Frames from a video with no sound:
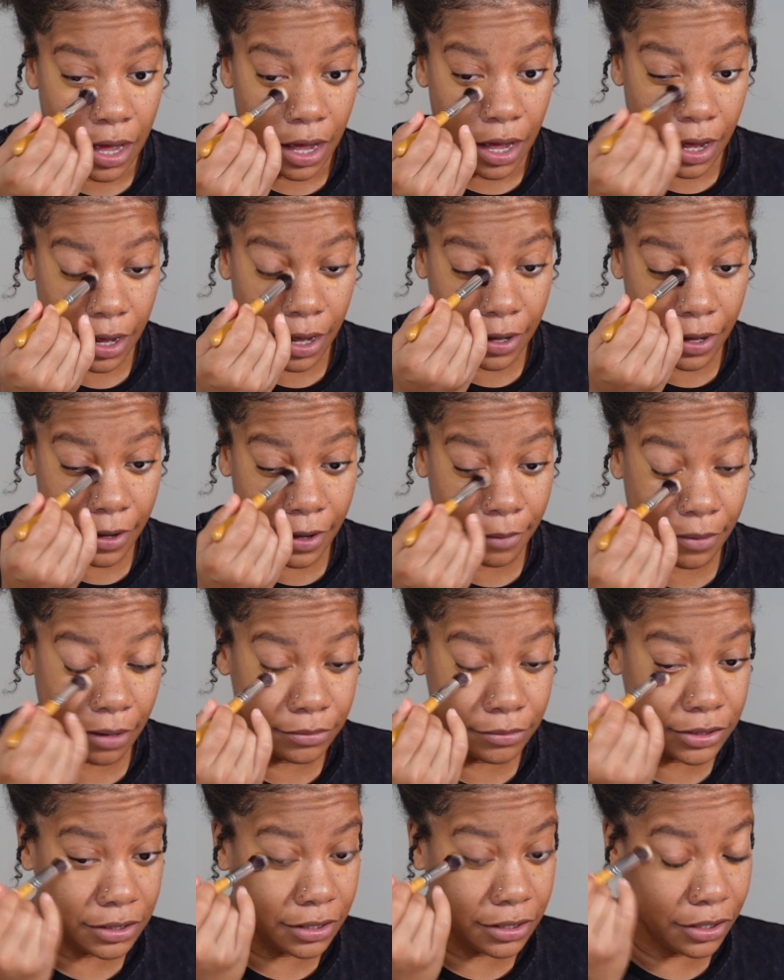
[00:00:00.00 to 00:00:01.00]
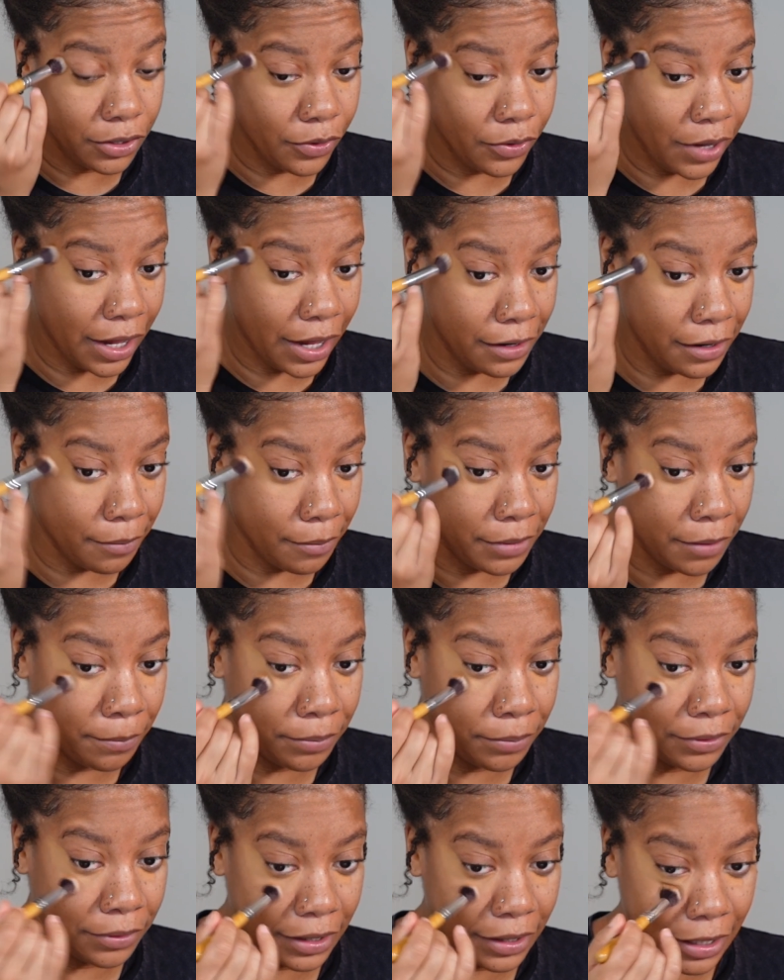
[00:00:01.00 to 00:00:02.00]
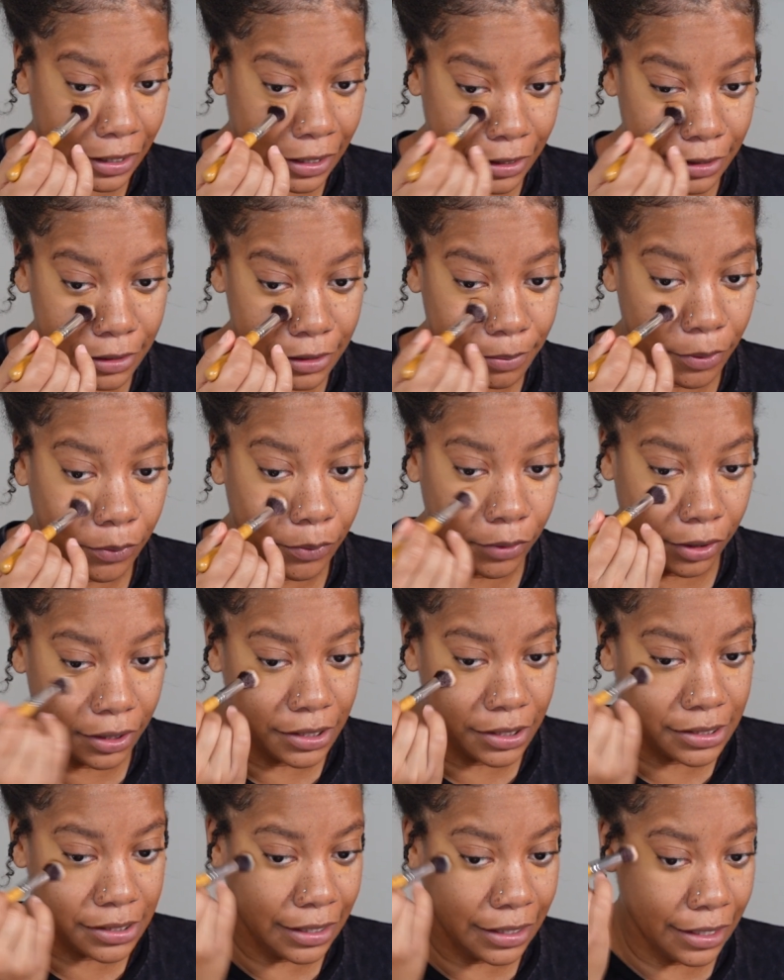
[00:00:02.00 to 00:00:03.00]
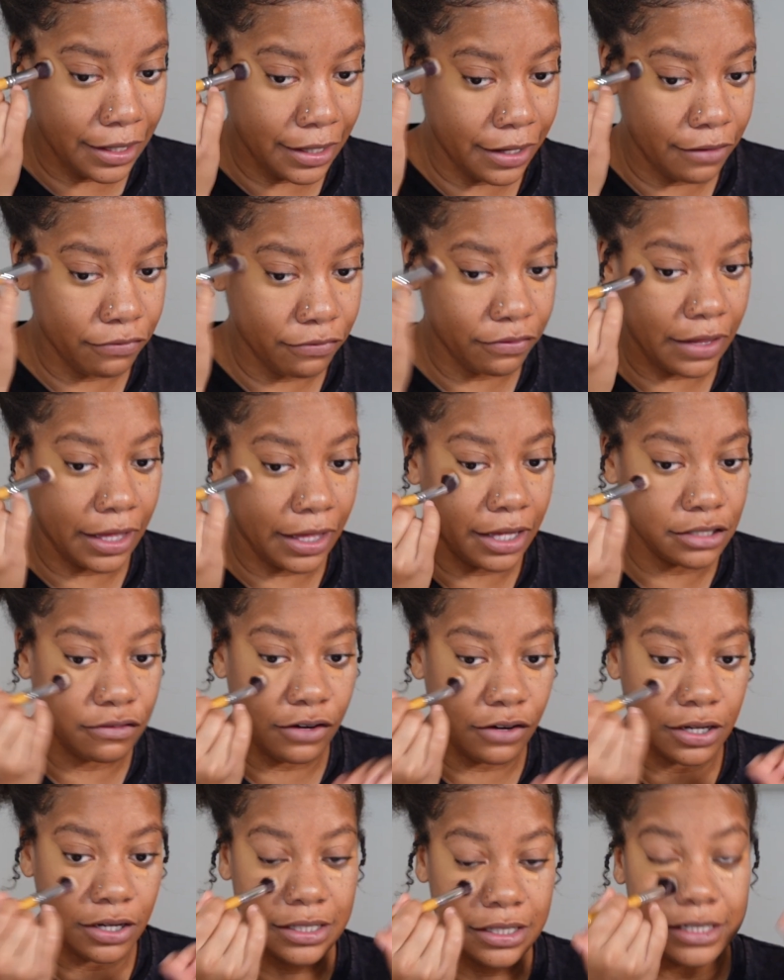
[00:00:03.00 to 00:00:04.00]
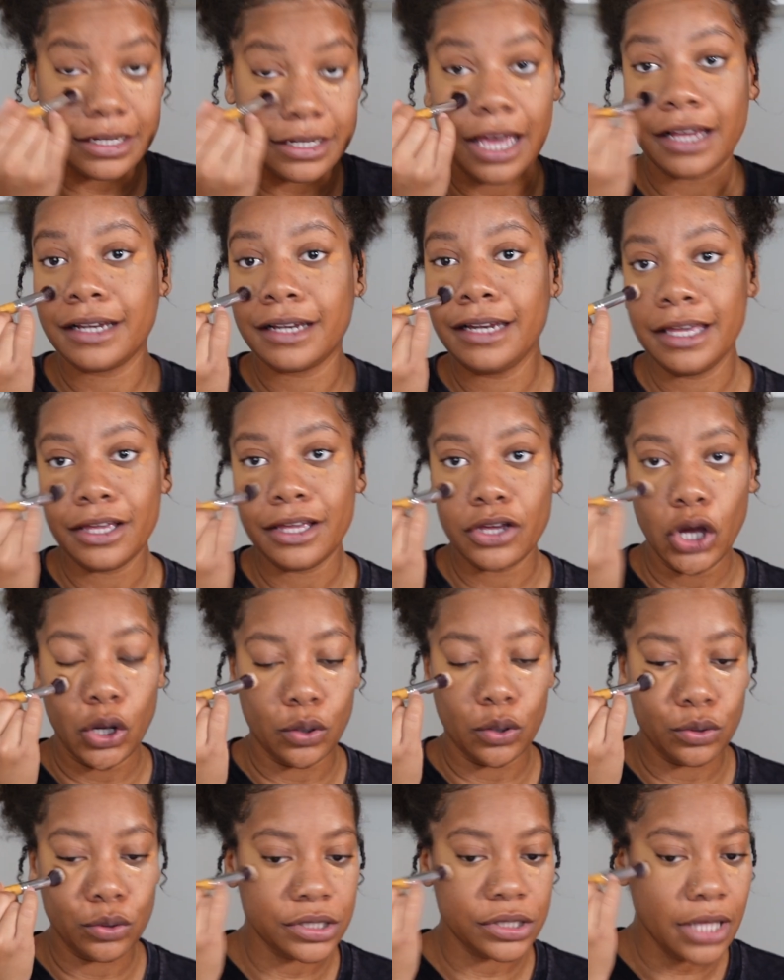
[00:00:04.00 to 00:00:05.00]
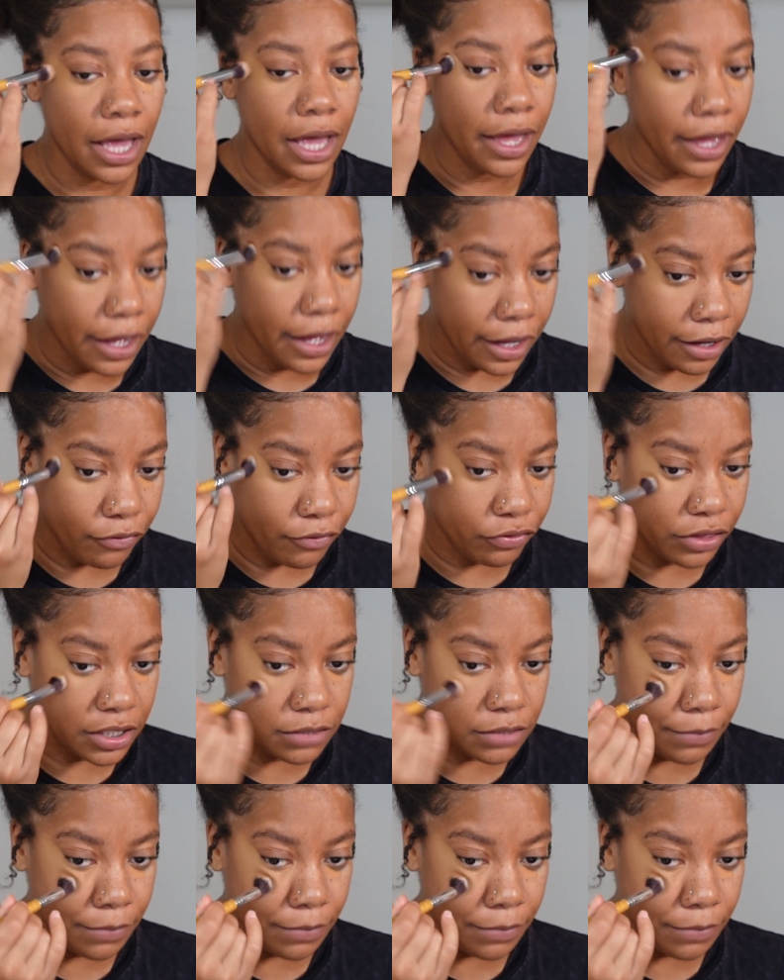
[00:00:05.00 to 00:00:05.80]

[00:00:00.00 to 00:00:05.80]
I'm just gonna go ahead and I'm gonna blend, but we're gonna see if like, as far as the technique goes, if this